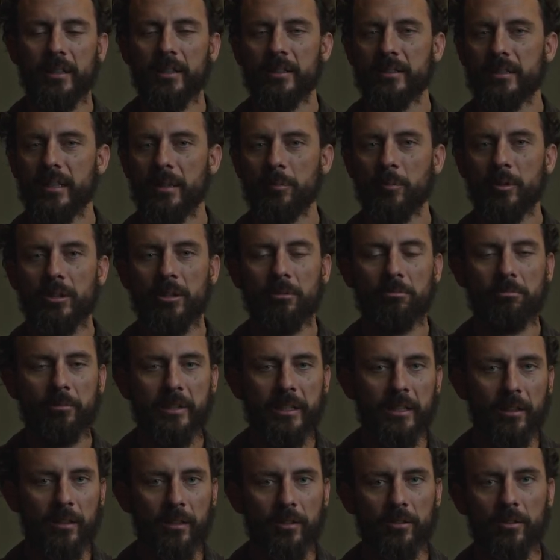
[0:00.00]
Same with the
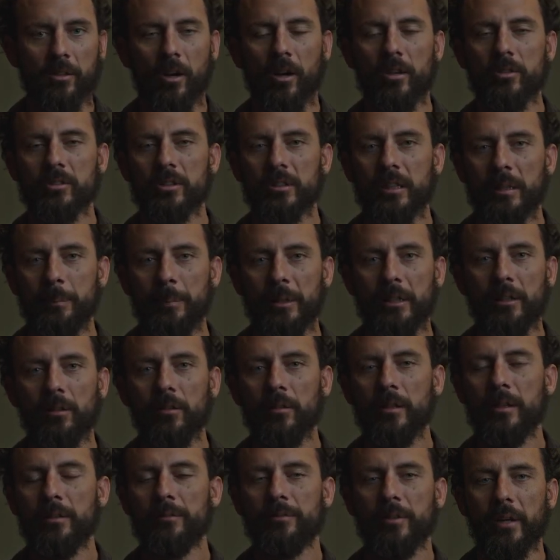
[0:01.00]
reel. Constantly be
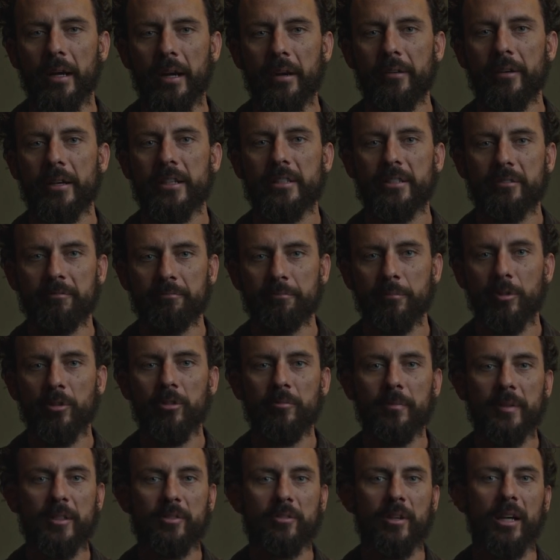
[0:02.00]
looking for areas of
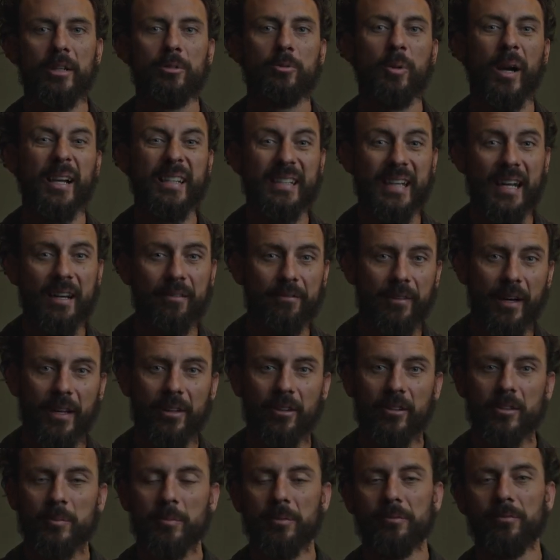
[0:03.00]
improvement, trying to identify
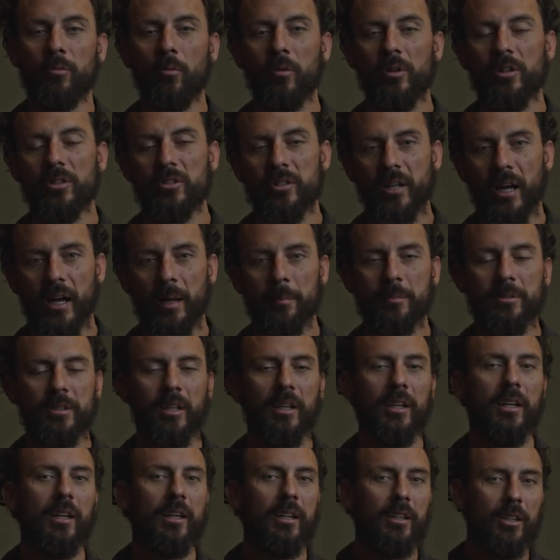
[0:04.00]
those before the jobs,
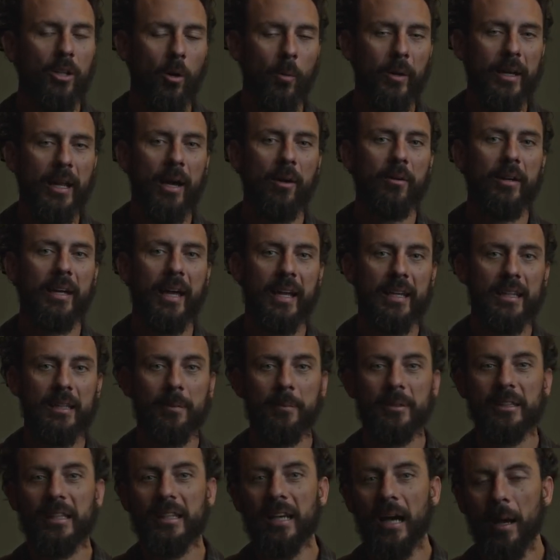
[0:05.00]
going out, getting
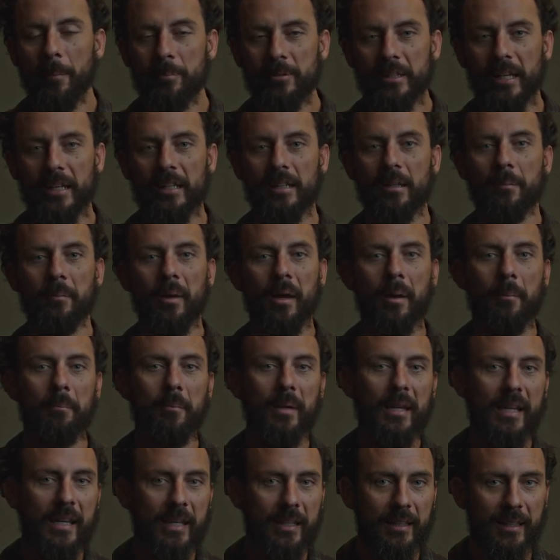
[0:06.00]
them, and then updating them
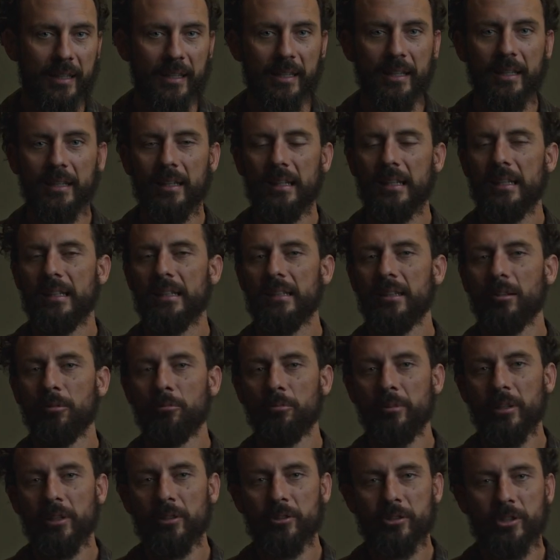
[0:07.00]
immediately. The
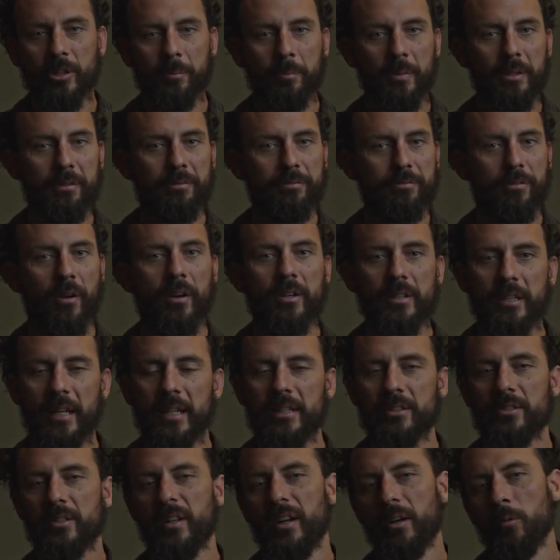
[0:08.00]
reel should be front
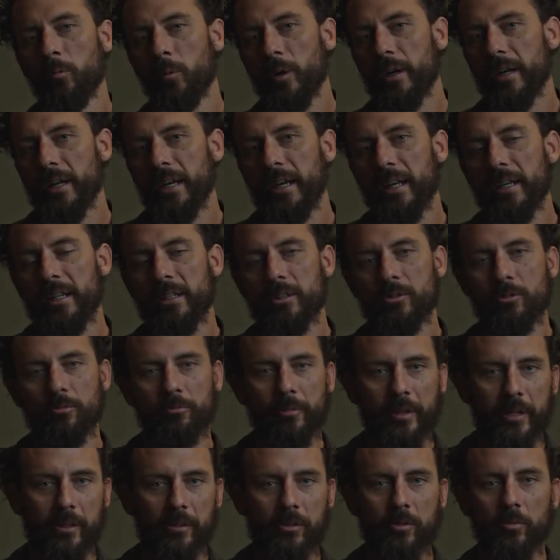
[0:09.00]
and center. We're going to get into
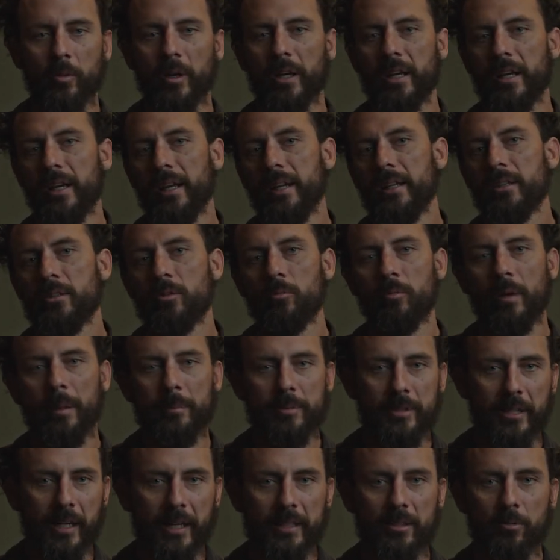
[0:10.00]
reels. We're going to get into
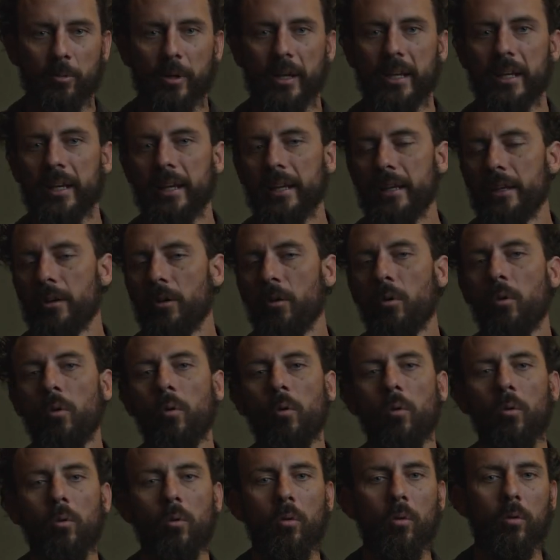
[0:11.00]
websites. We're going to get into the
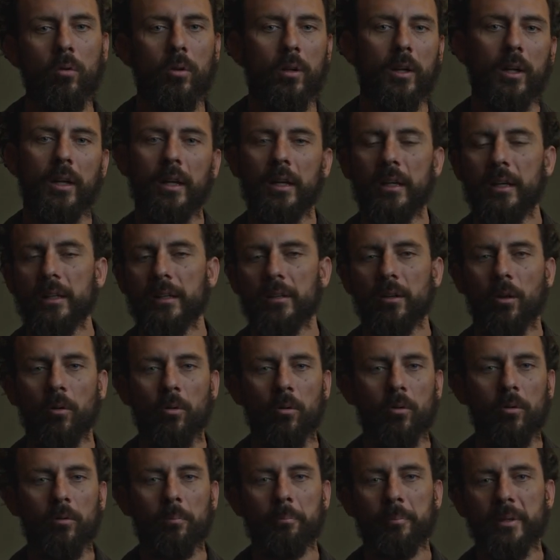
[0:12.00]
whole the
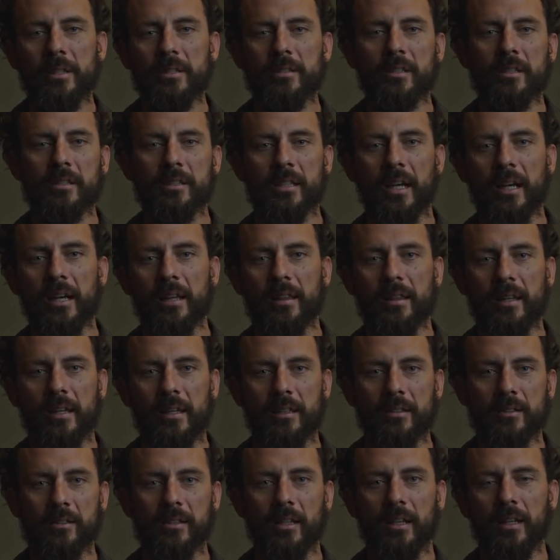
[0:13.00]
whole business side of
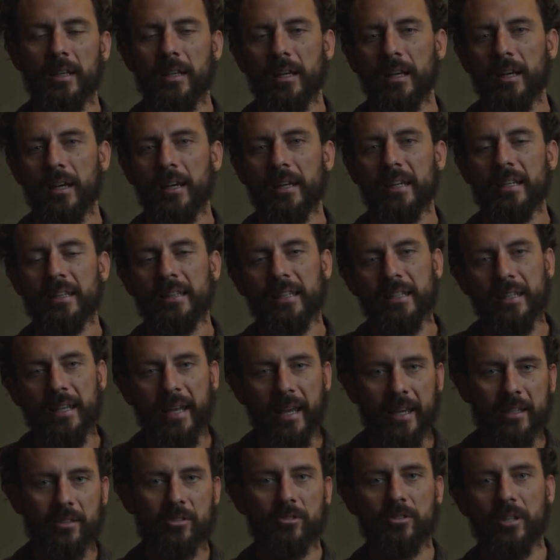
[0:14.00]
things uh, in the
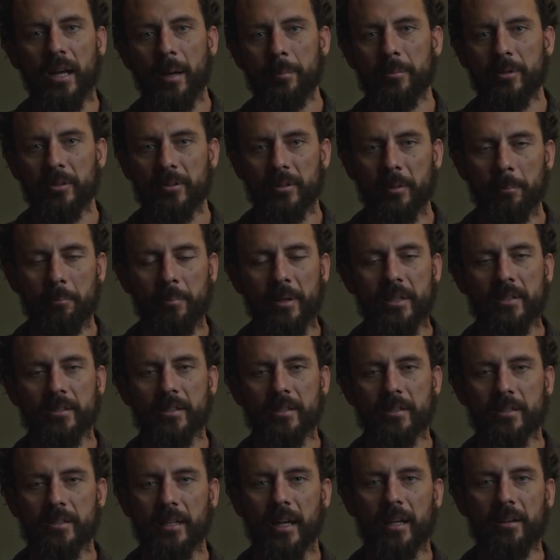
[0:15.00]
next chapter, in the
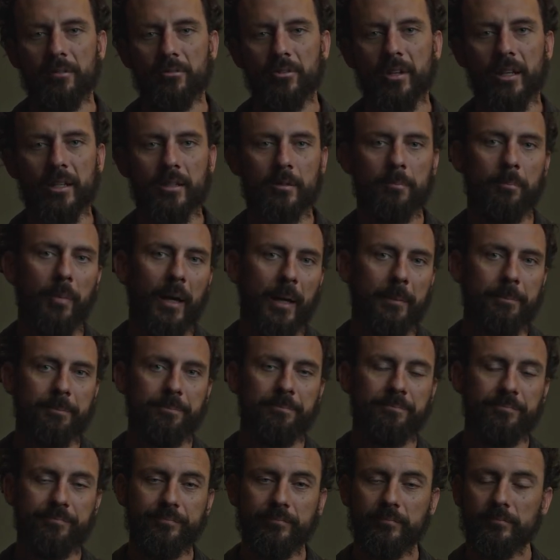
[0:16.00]
business side of things. But
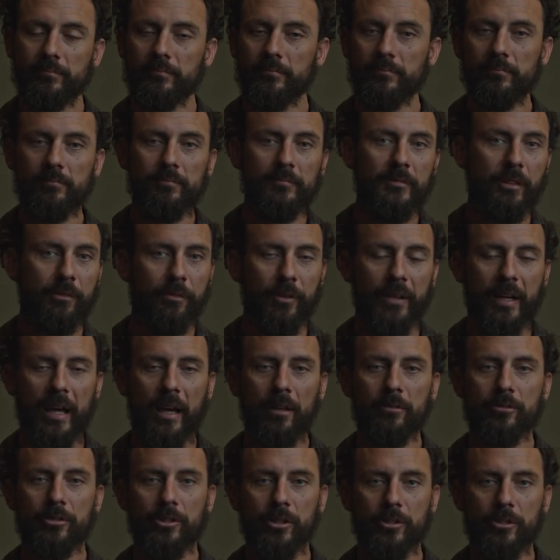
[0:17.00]
for
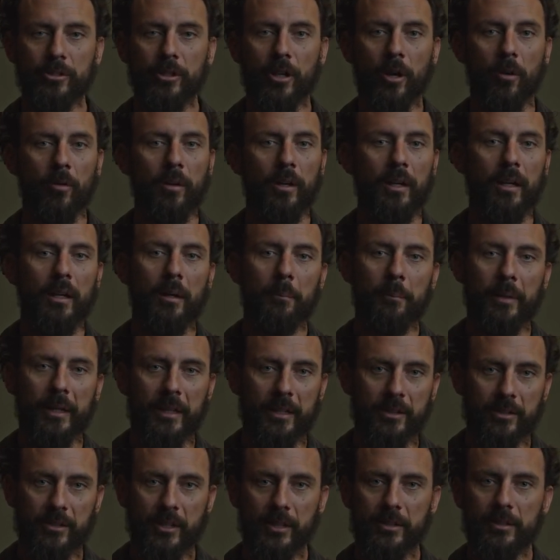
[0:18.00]
now, just know, be
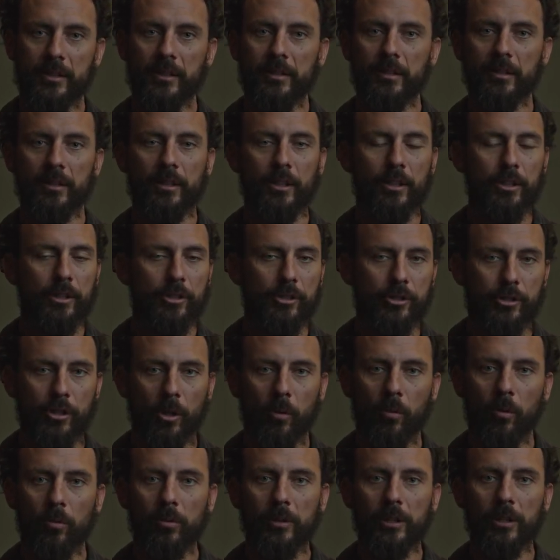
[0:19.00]
consistent,
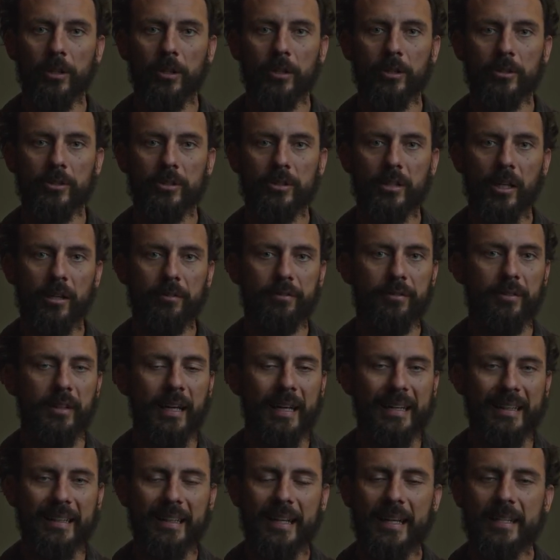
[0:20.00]
show only the good stuff,
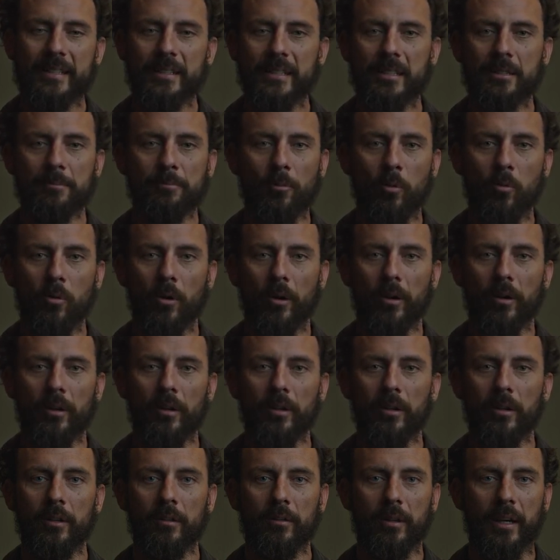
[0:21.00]
and less is more.
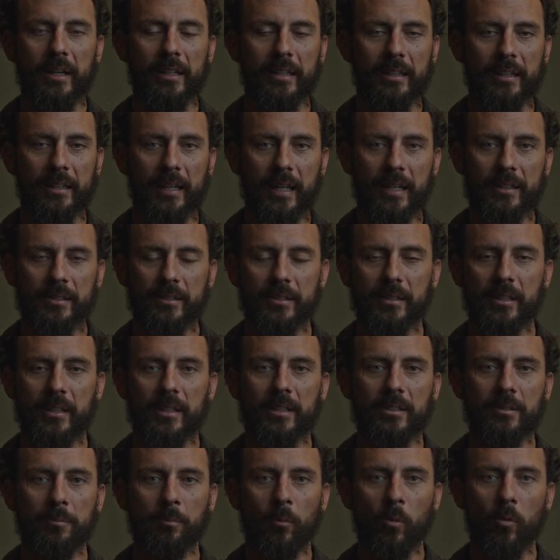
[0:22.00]
Right? Less
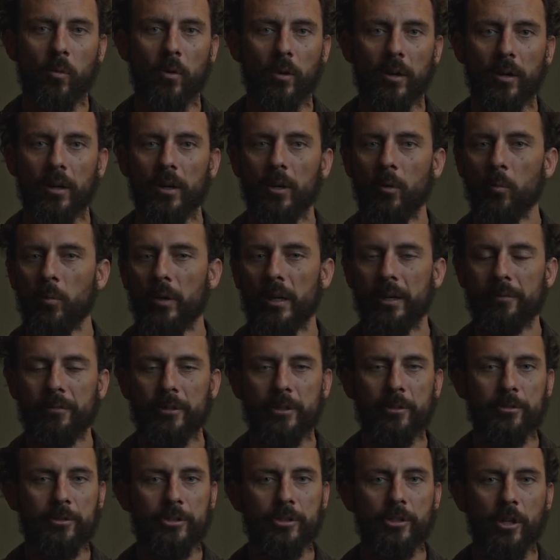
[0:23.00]
is more. Whatever
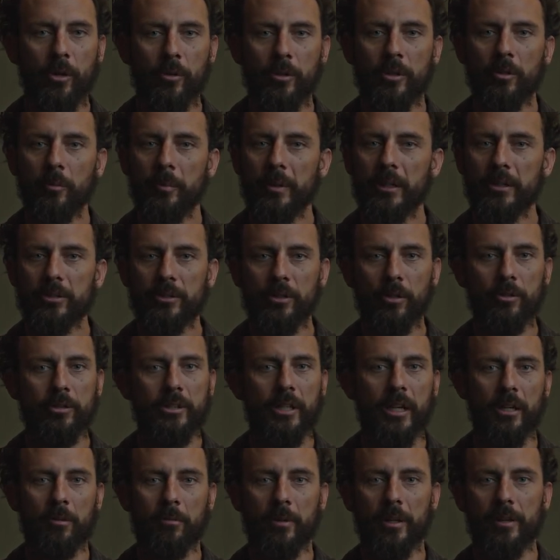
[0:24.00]
you show, you'll be
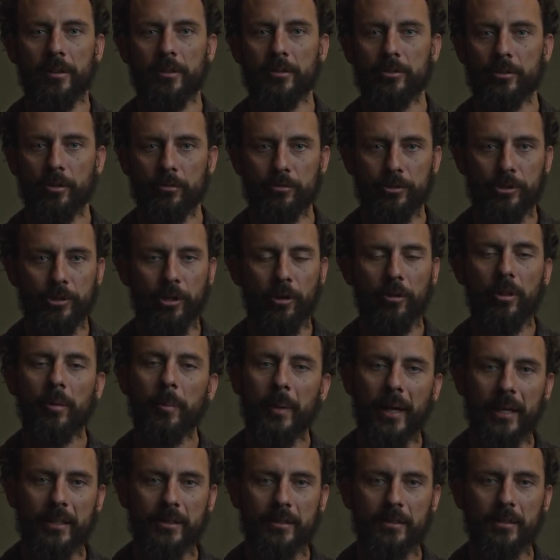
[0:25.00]
associated with. So show the
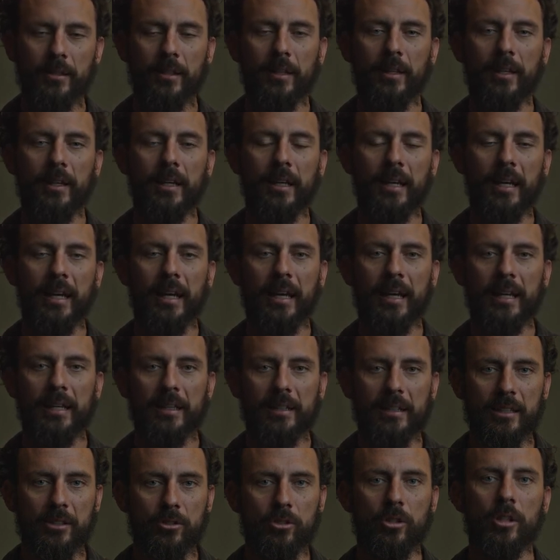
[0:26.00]
best
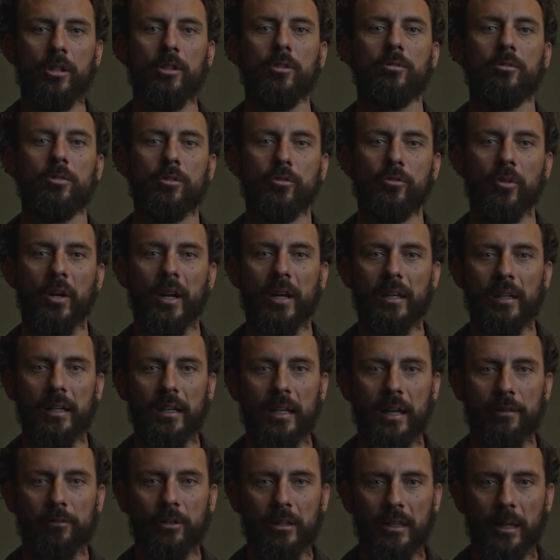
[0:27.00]
and continue to try and
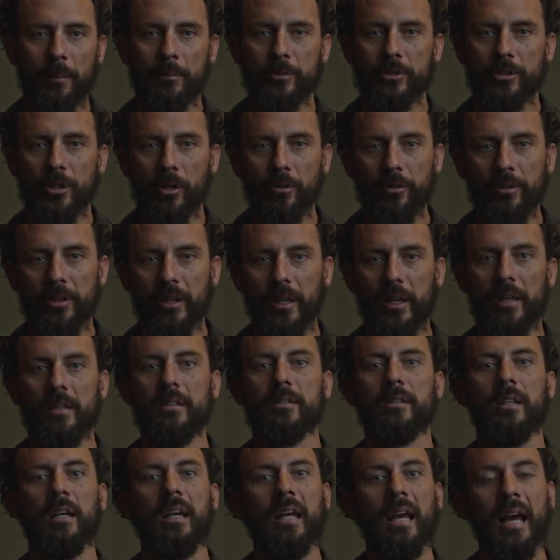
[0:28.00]
level up, show
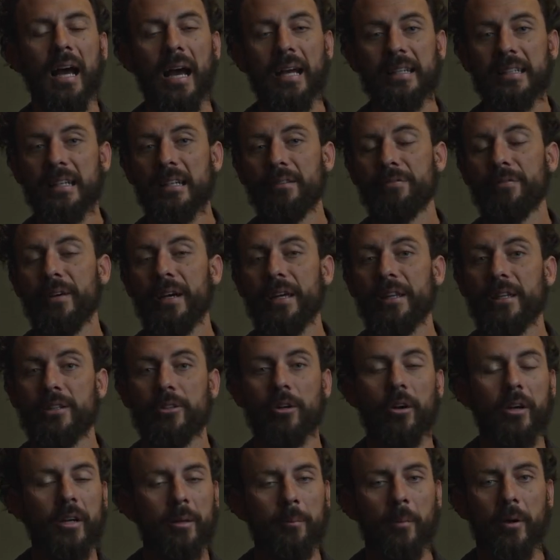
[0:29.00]
things, identify the
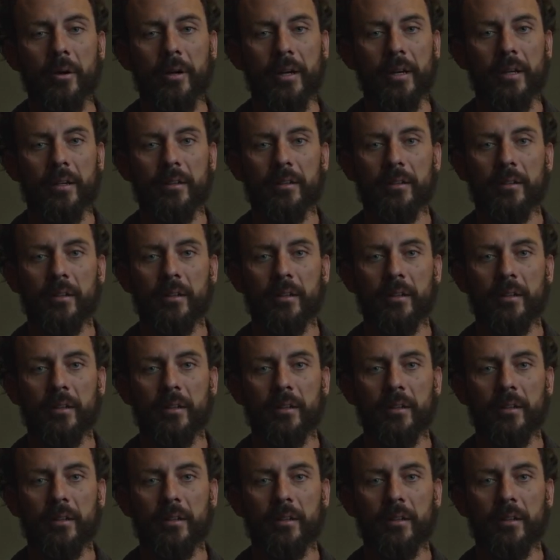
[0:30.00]
target market.